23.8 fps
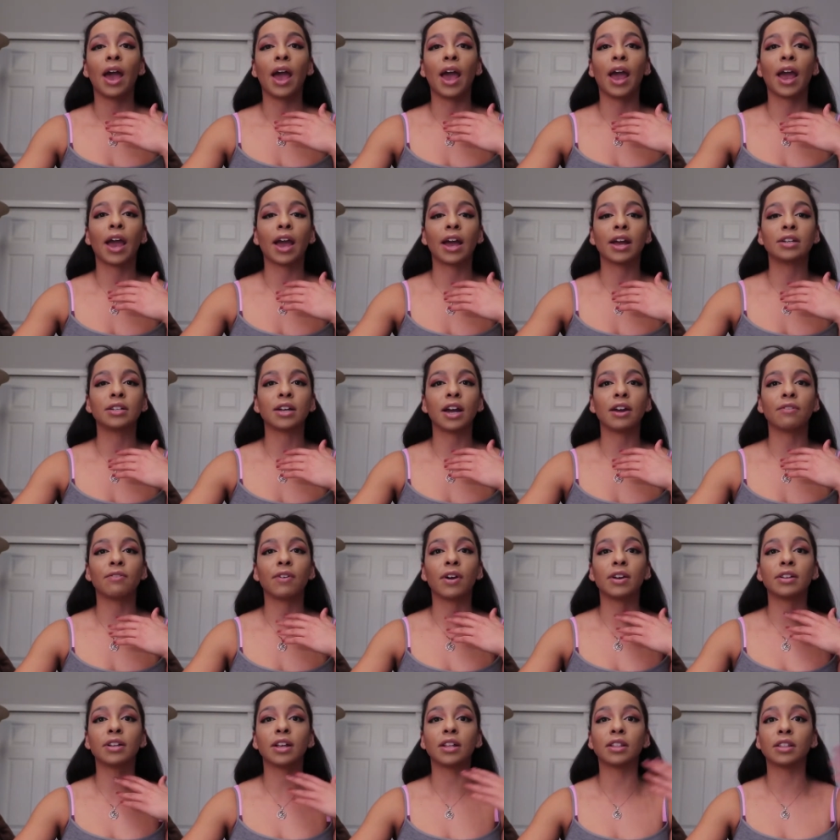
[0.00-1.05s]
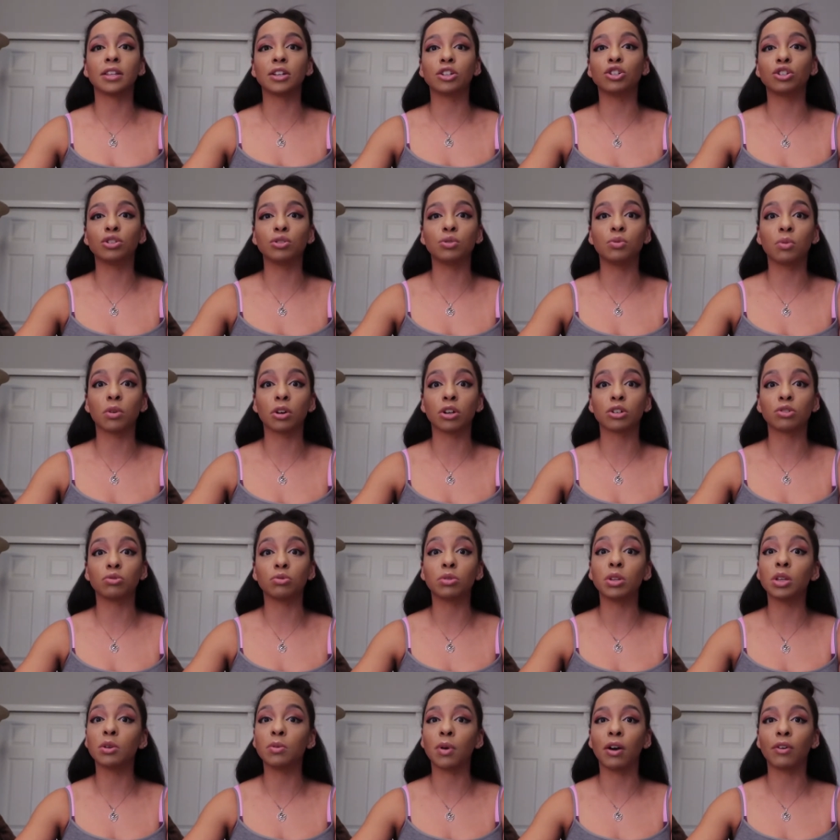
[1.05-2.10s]
And I find that this shoe works
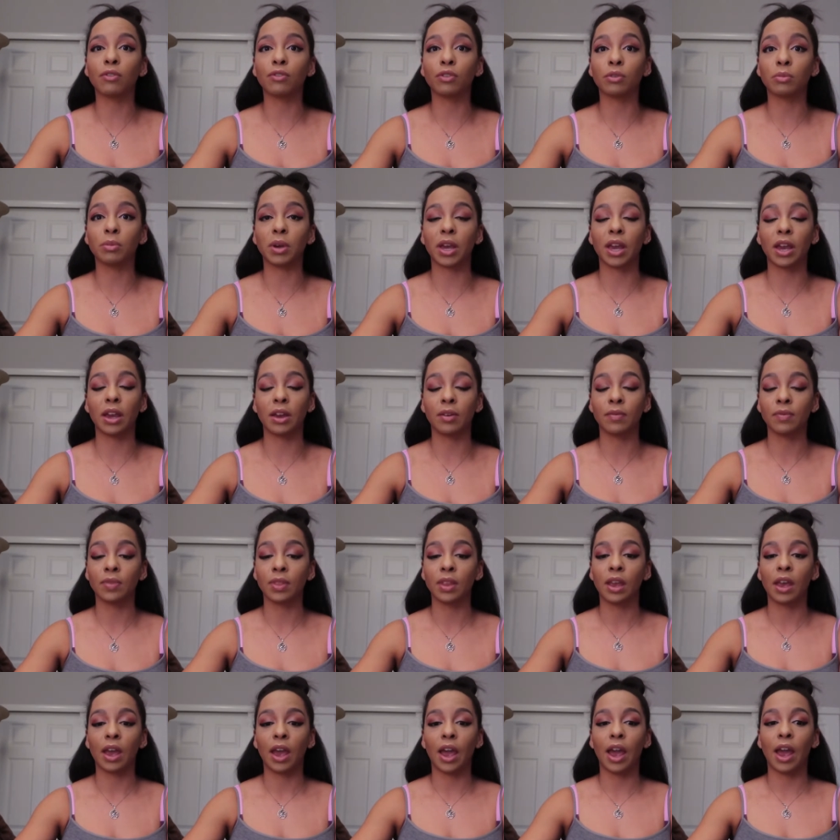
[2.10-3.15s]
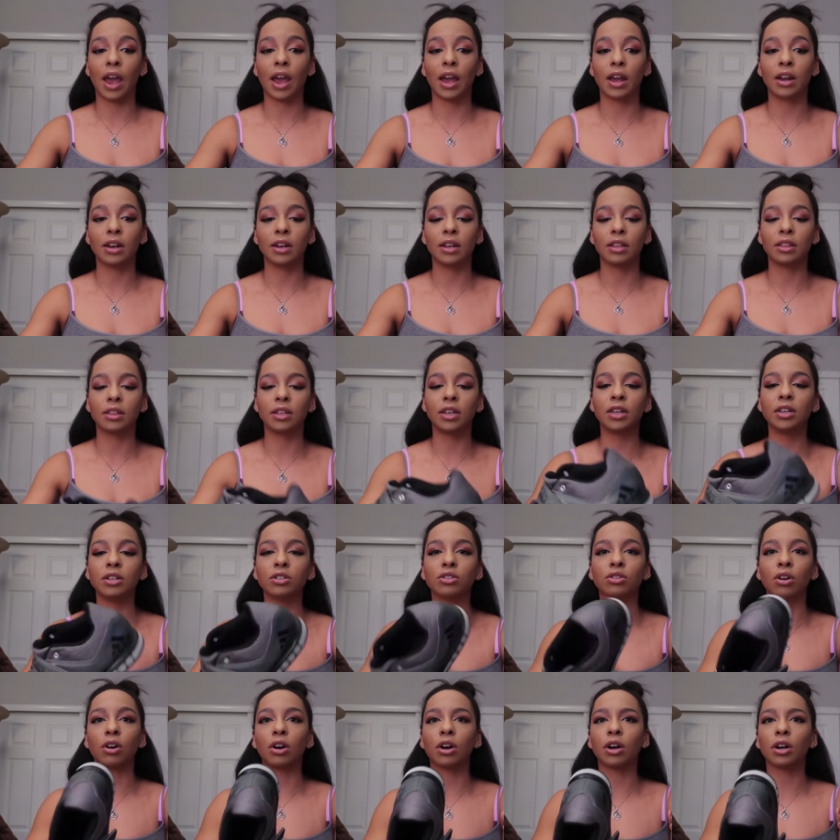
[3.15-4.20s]
really well for me. And
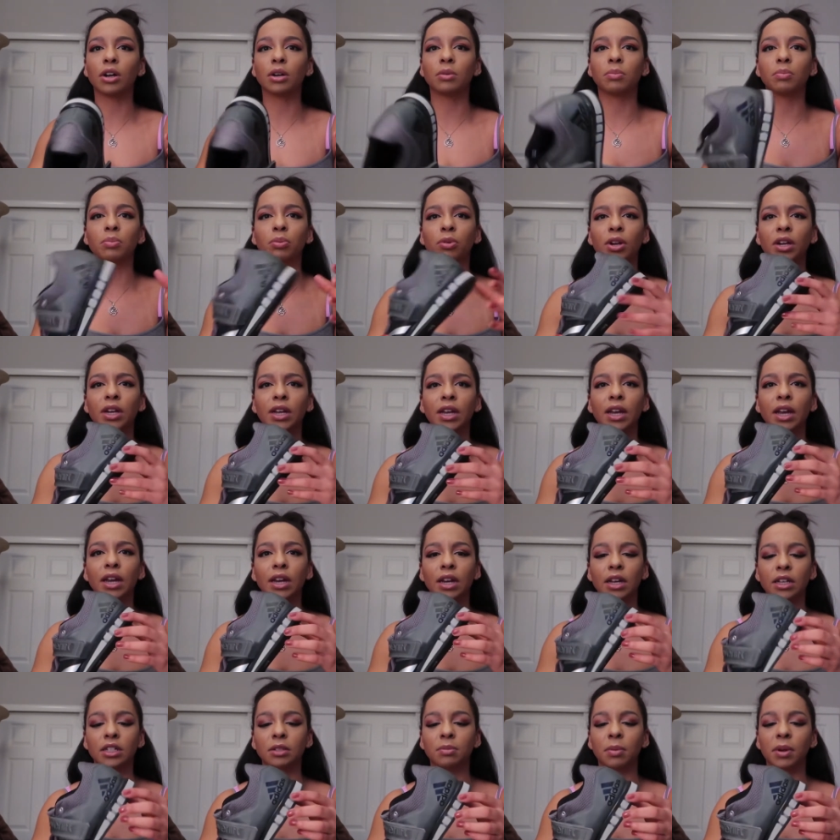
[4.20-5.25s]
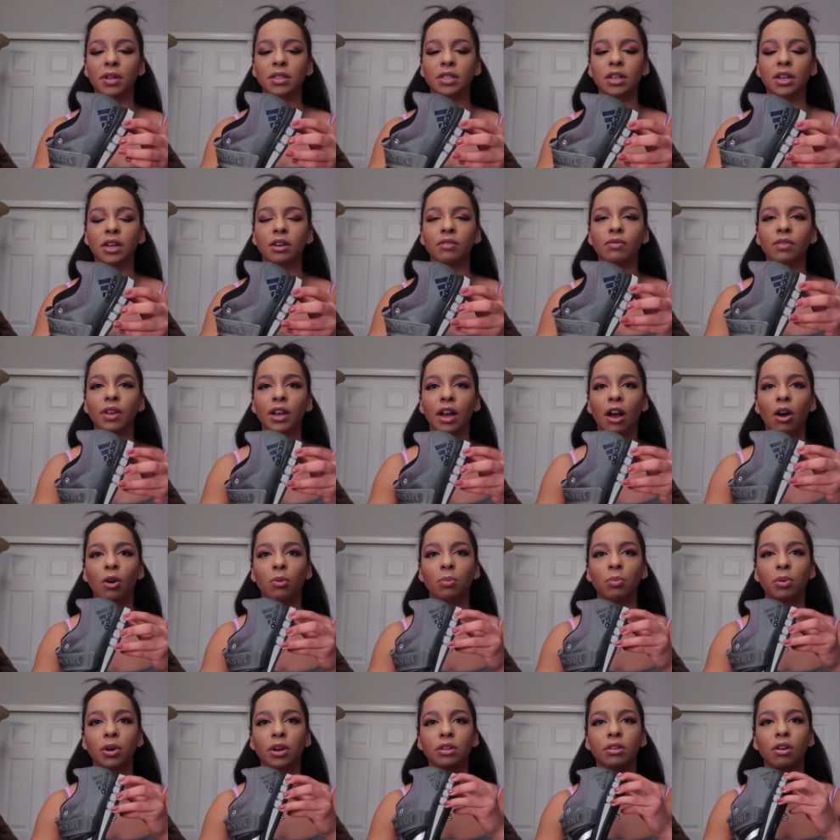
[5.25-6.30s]
these are pretty inexpensive. I'll
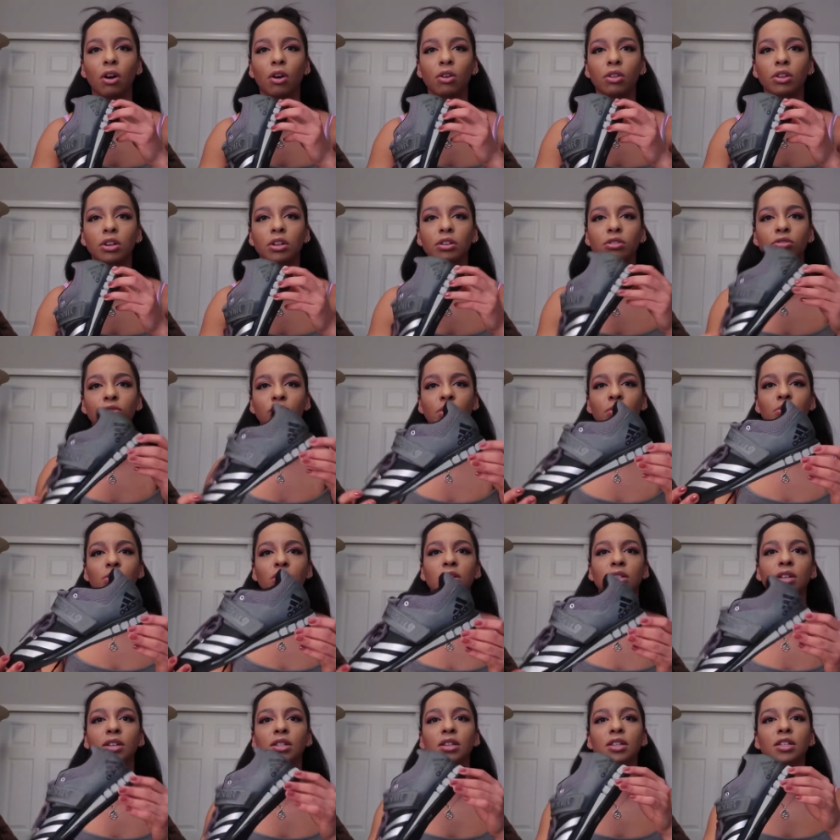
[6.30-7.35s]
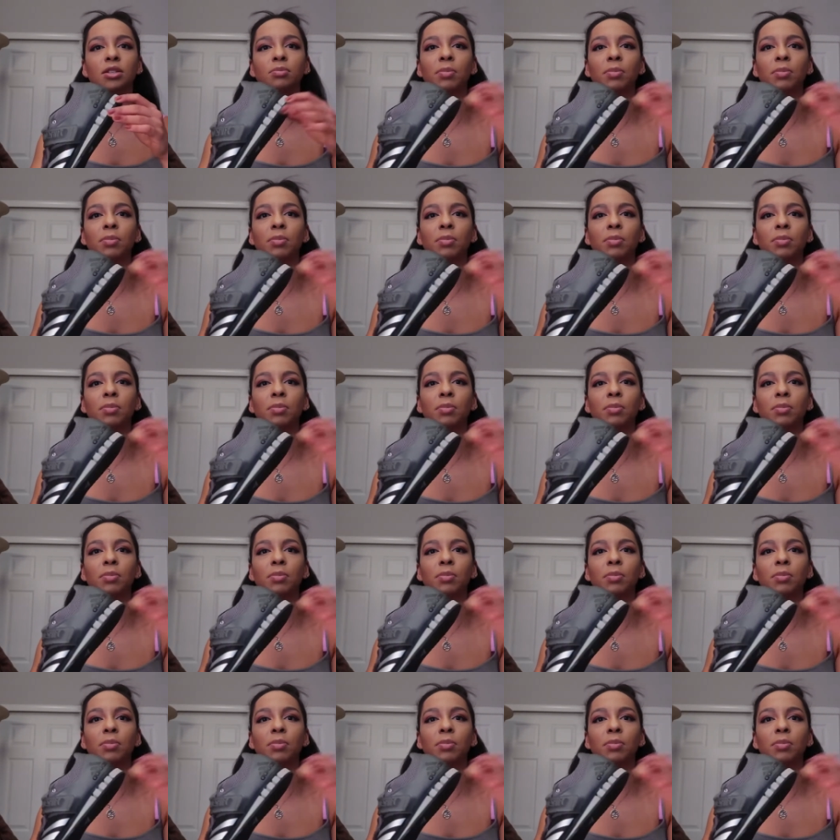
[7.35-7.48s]
put all the descriptions and the